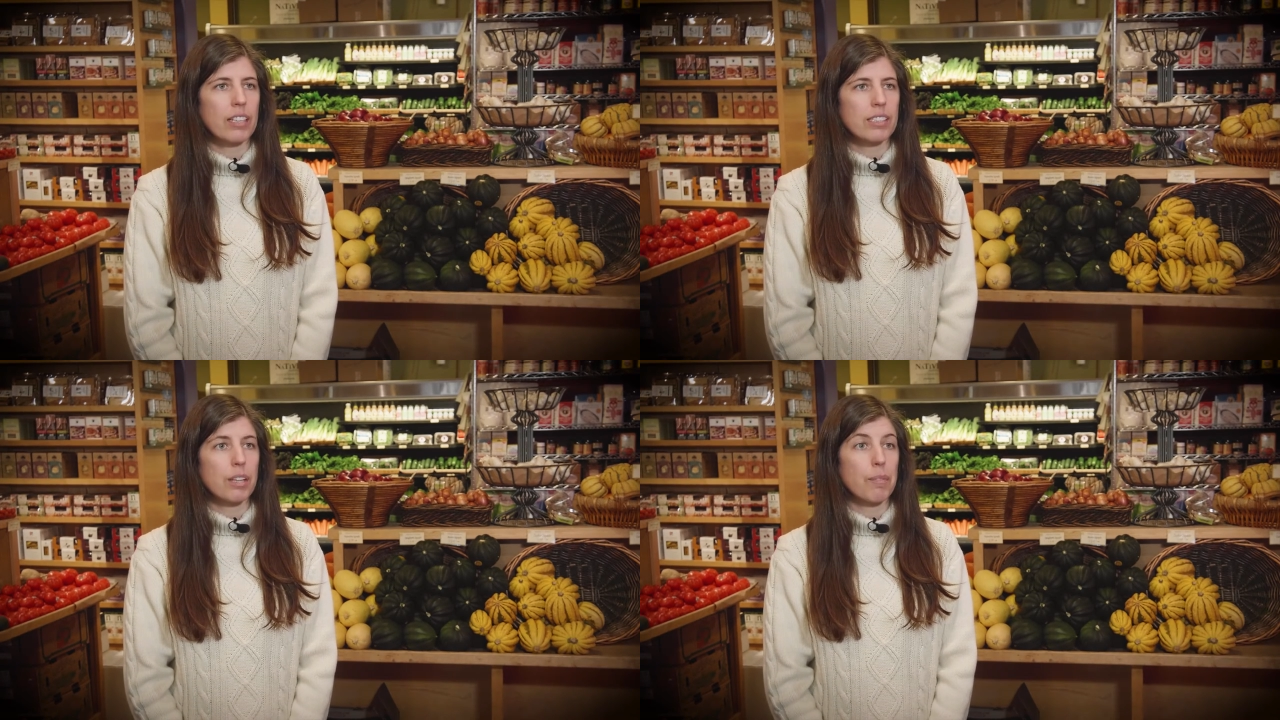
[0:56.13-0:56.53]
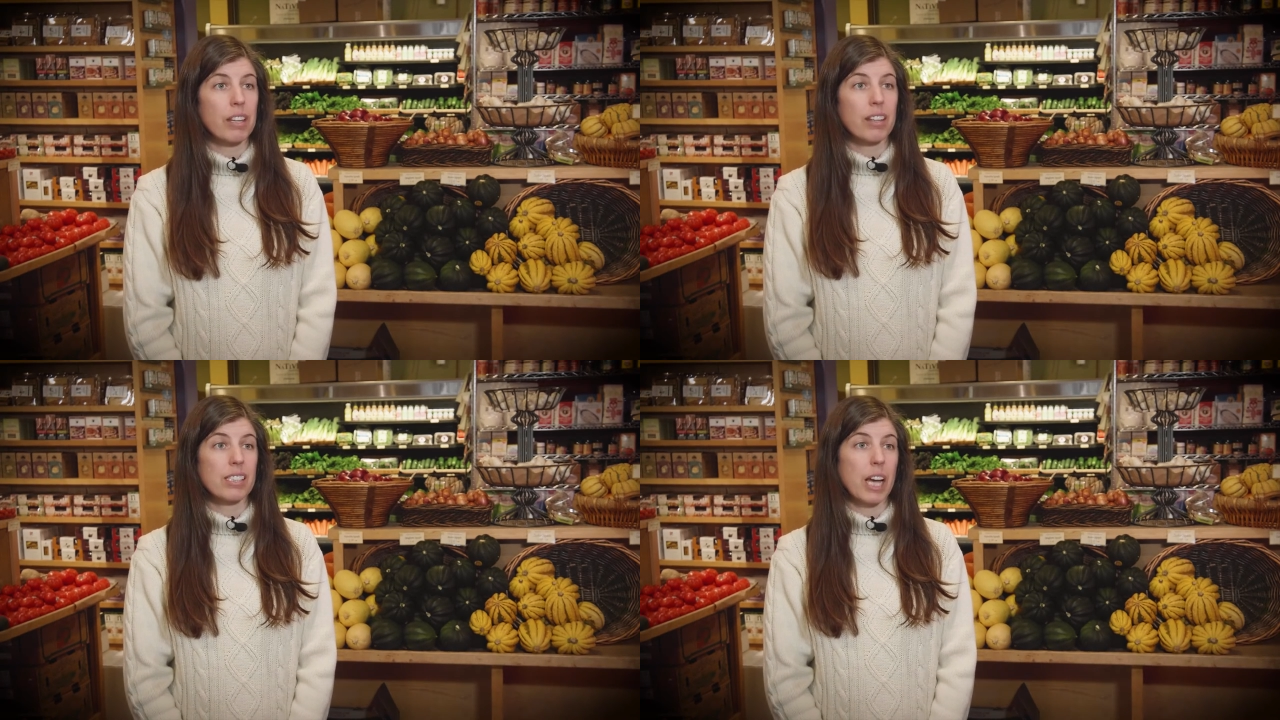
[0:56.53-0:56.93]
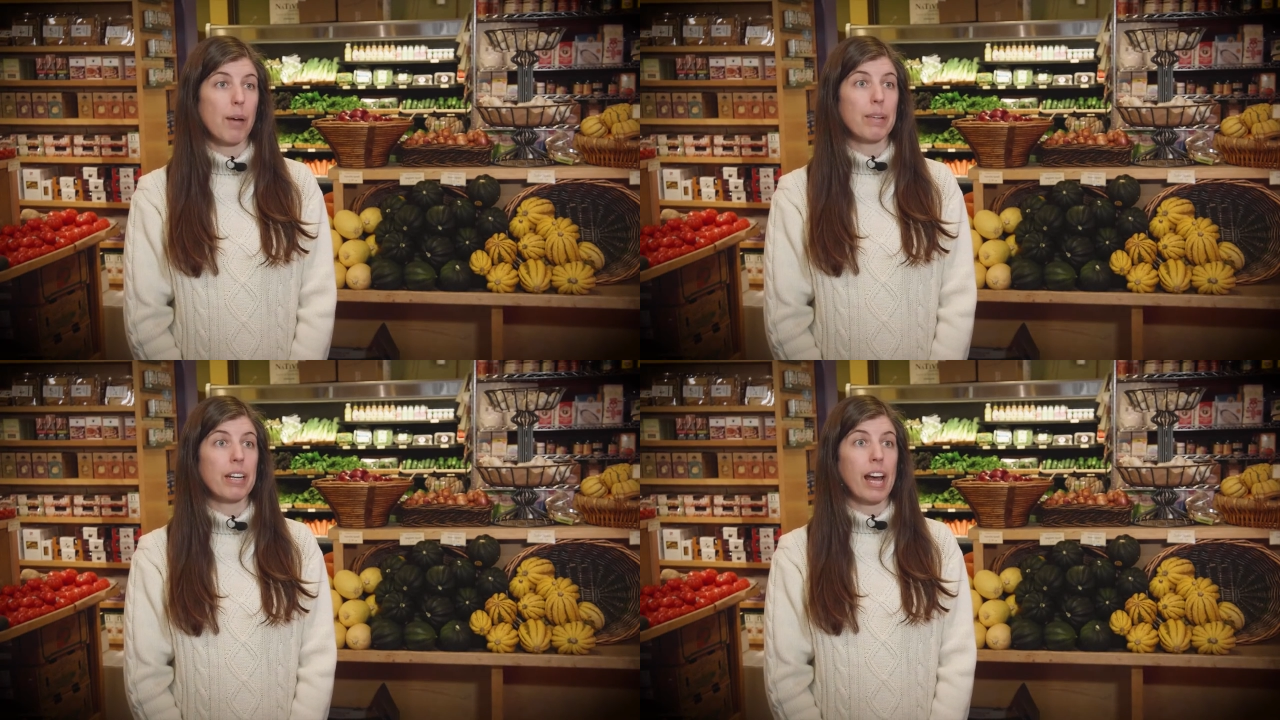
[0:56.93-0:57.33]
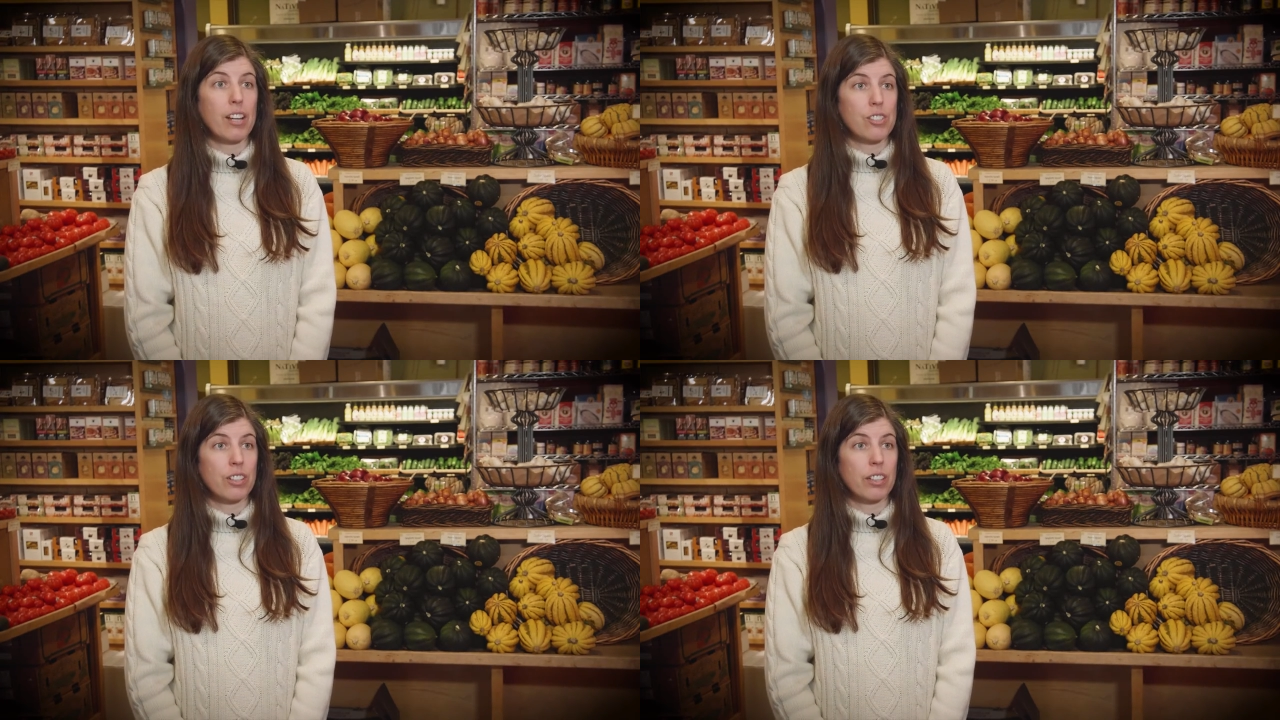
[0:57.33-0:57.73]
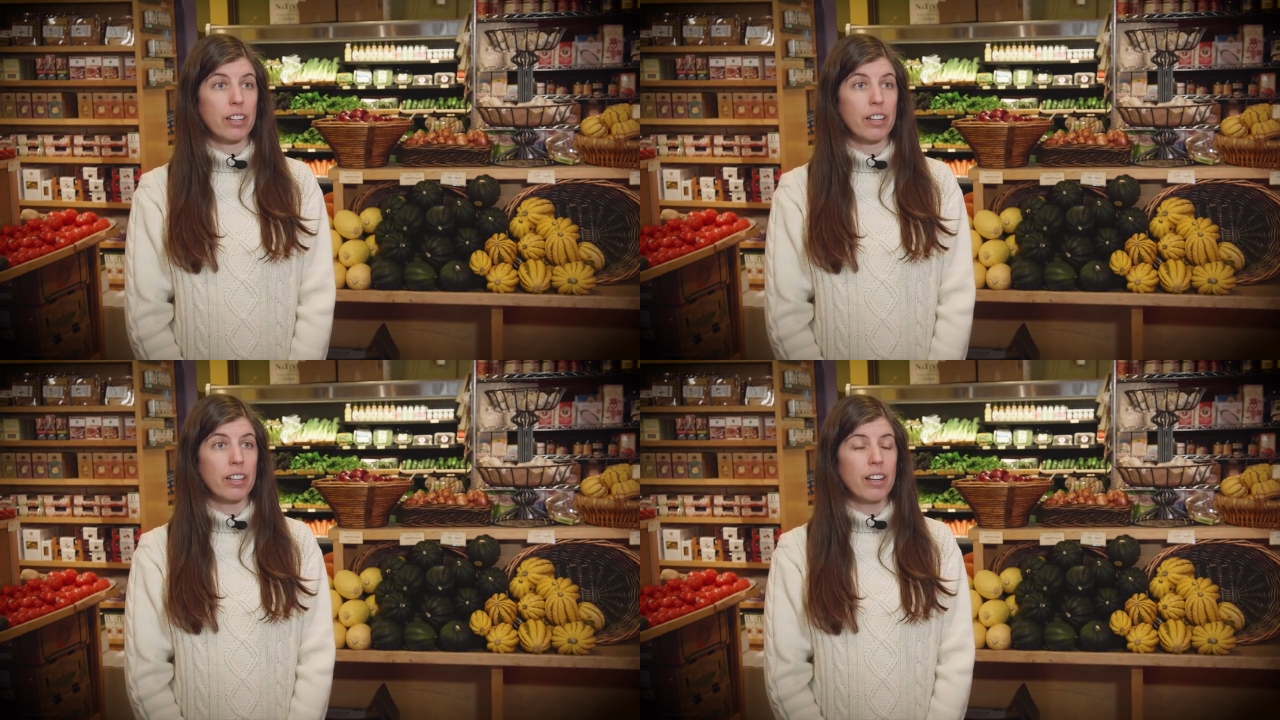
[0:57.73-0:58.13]
it's something that's happened
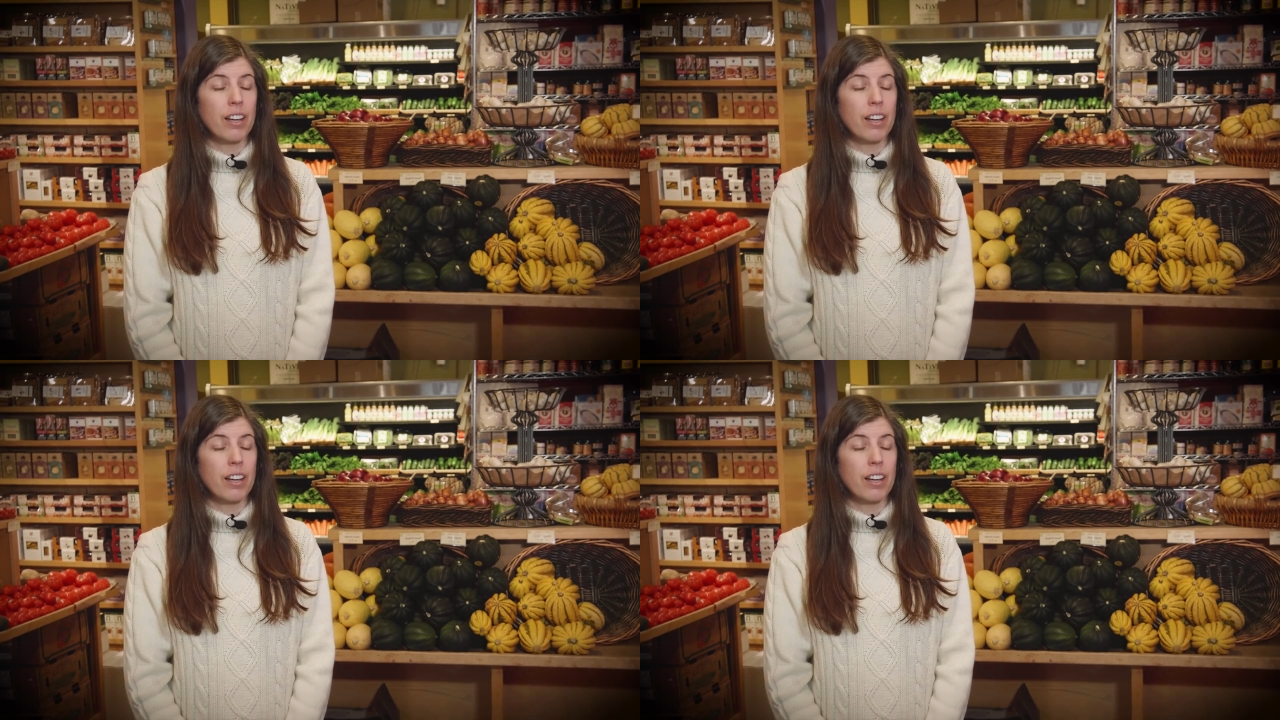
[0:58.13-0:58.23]
nationally.